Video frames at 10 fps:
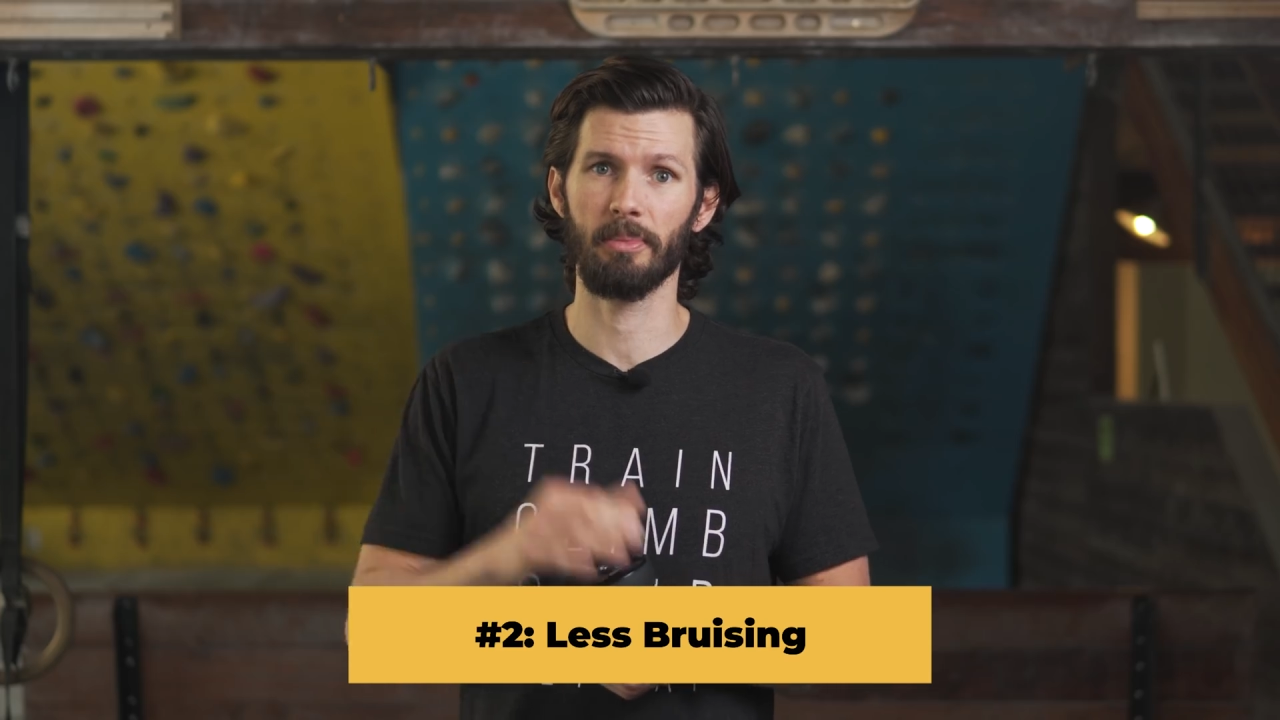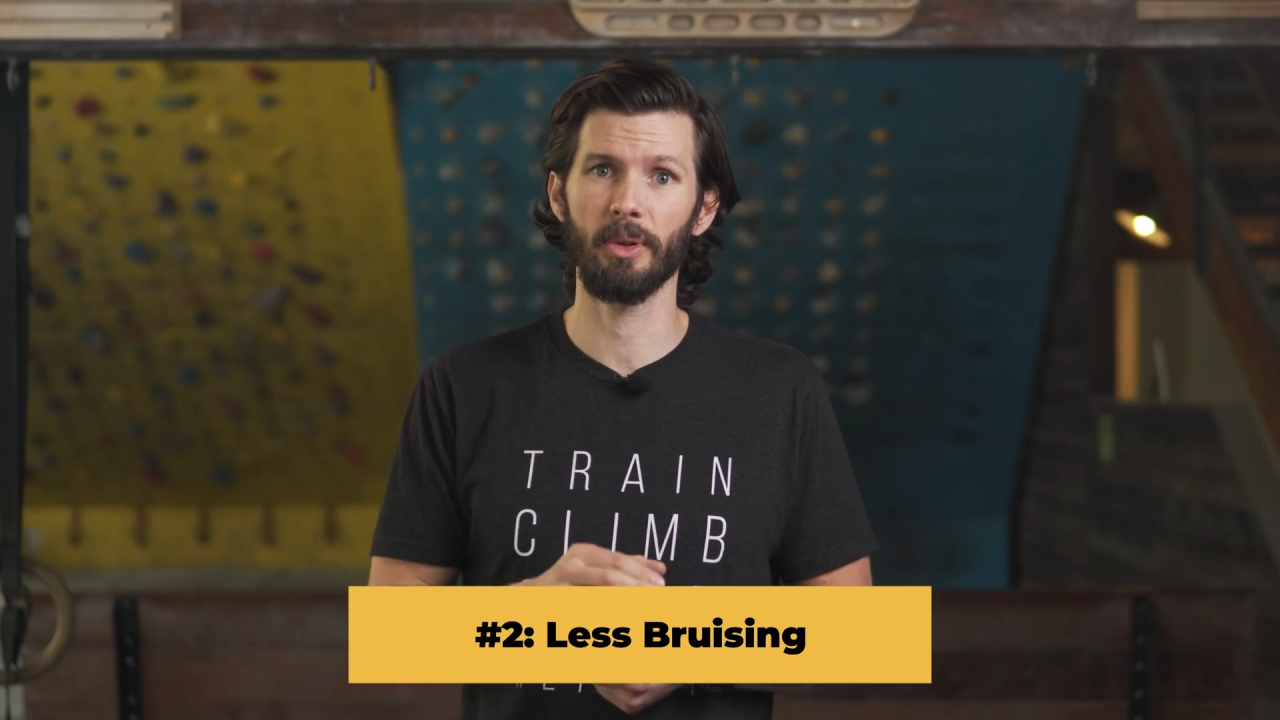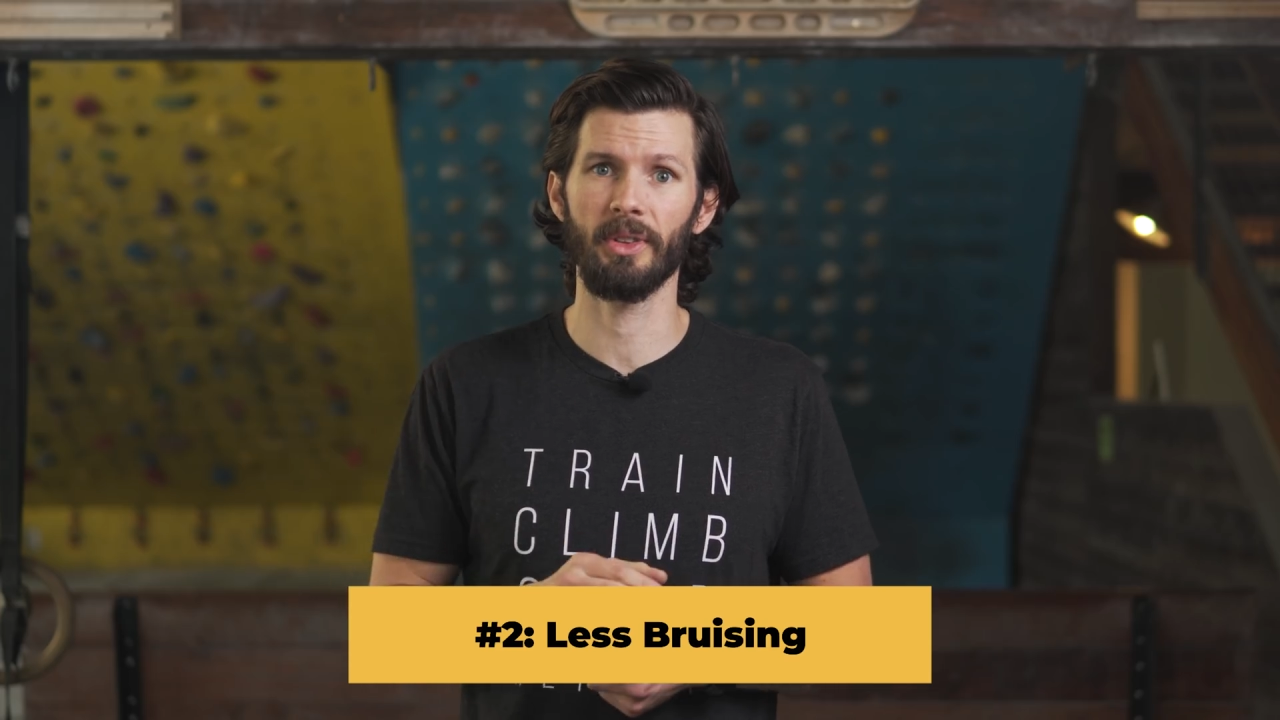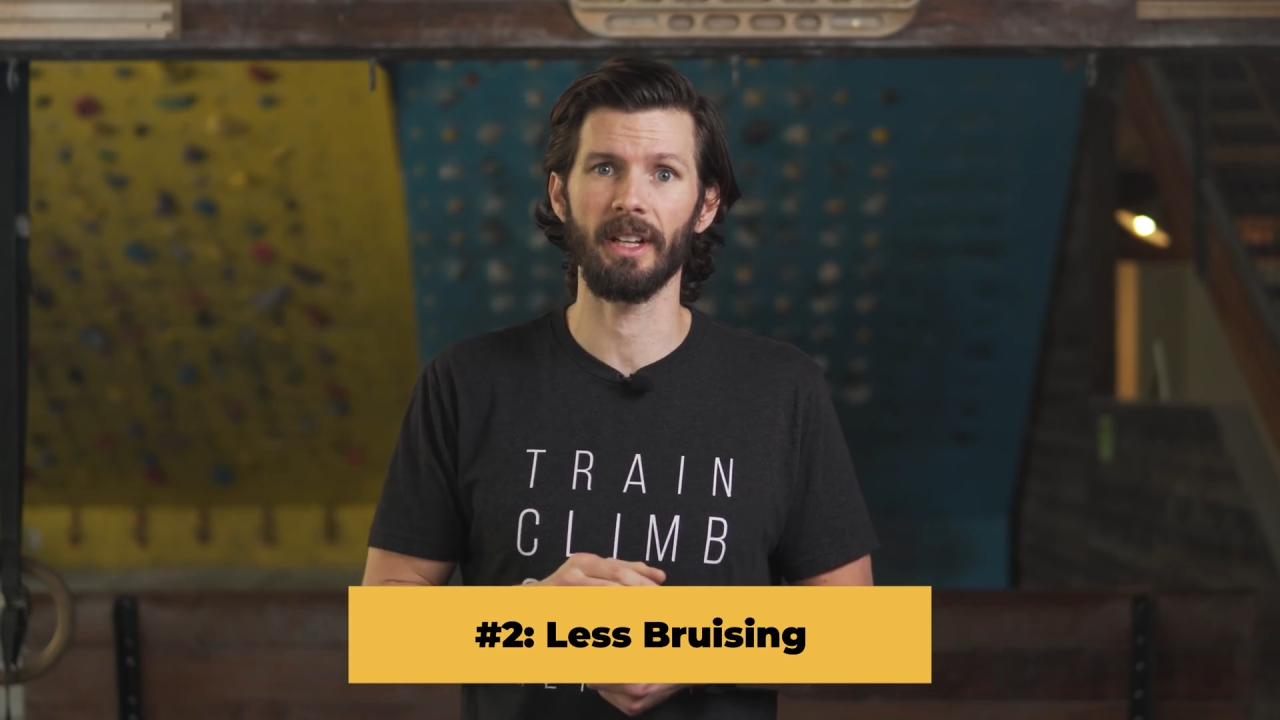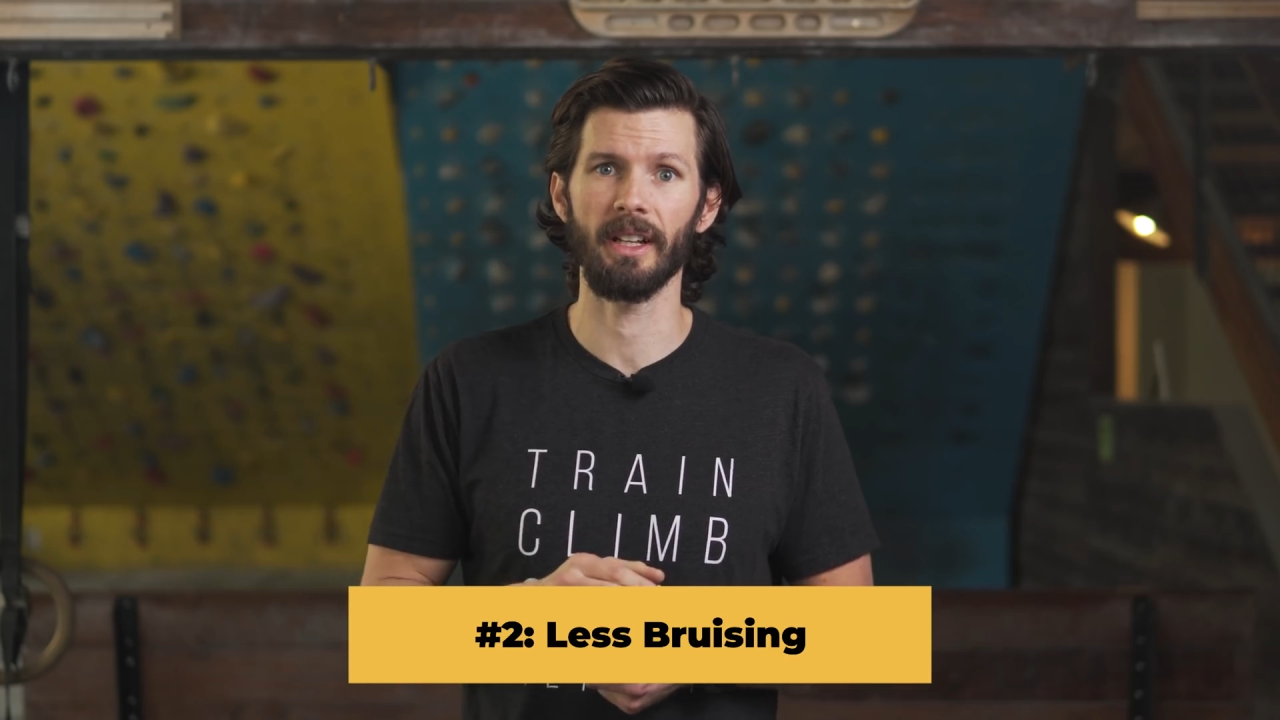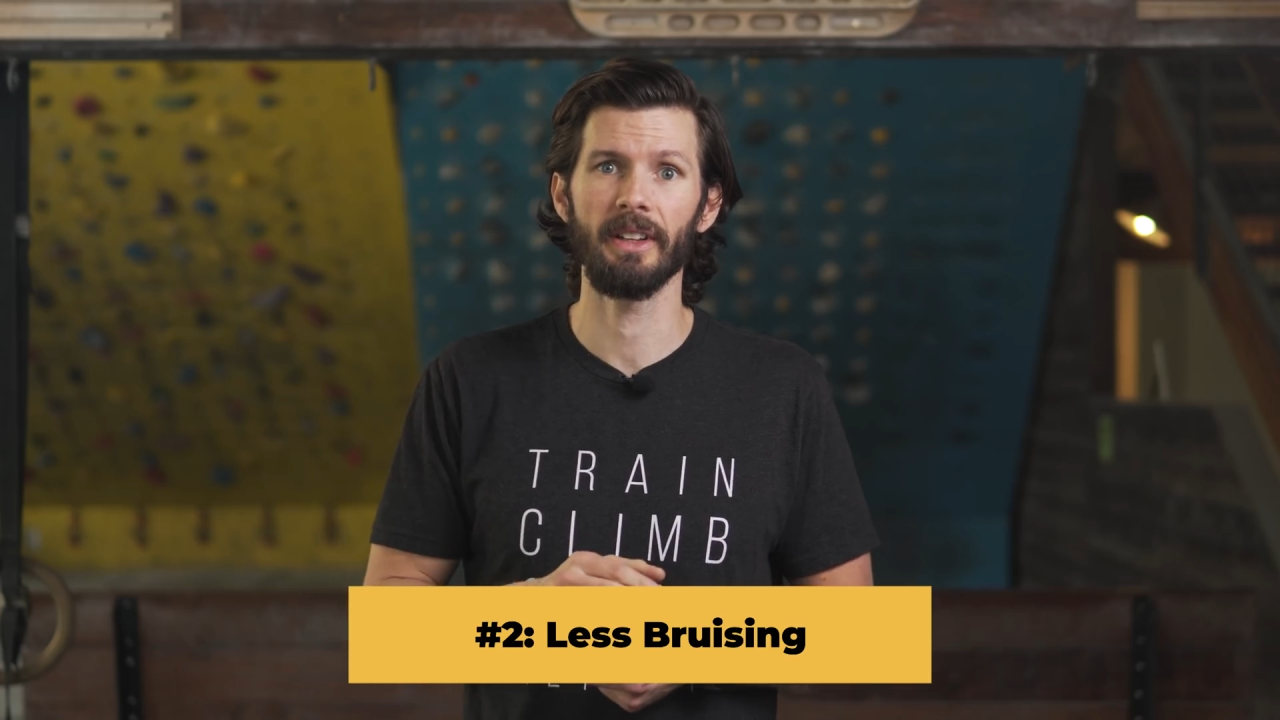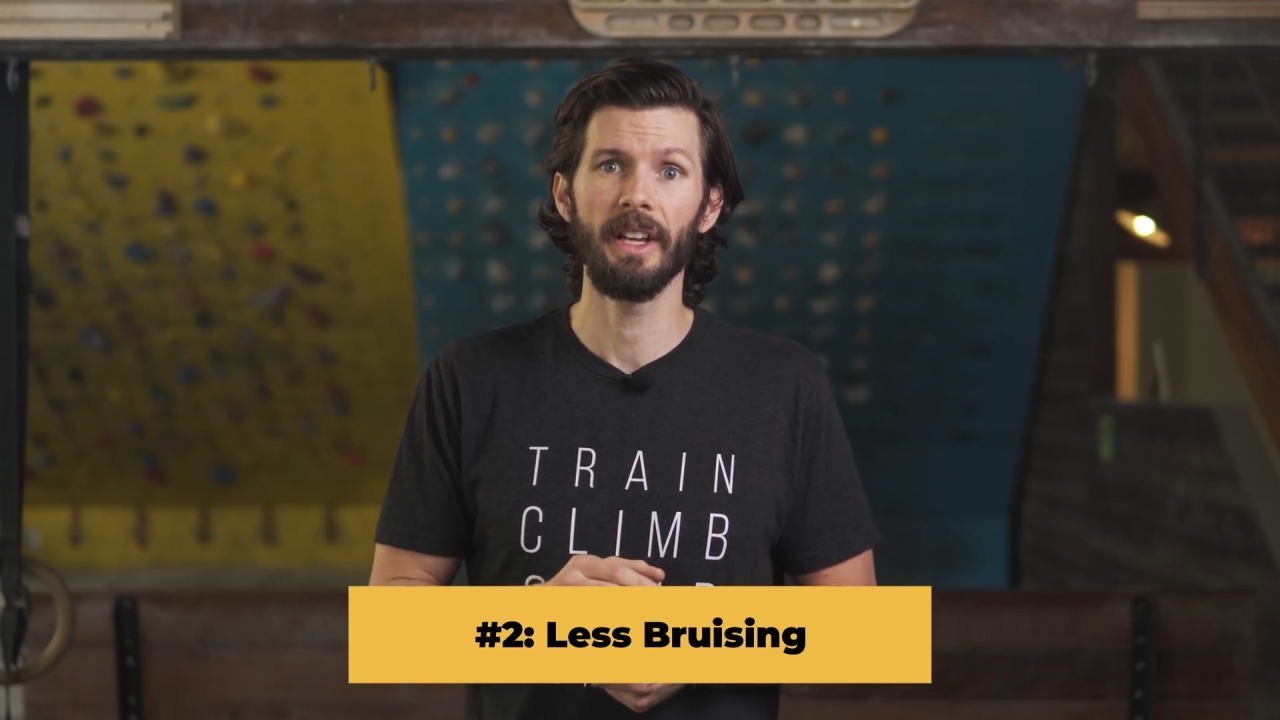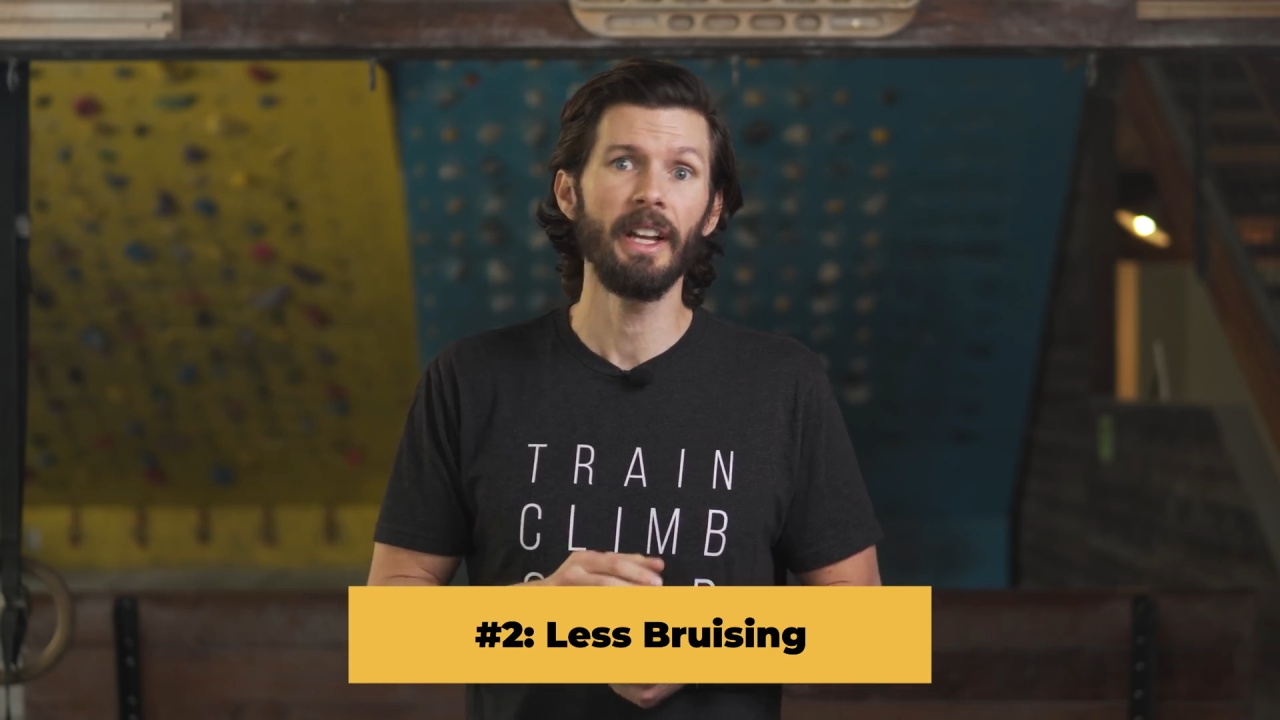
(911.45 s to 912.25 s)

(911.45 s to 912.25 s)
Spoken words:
bruising.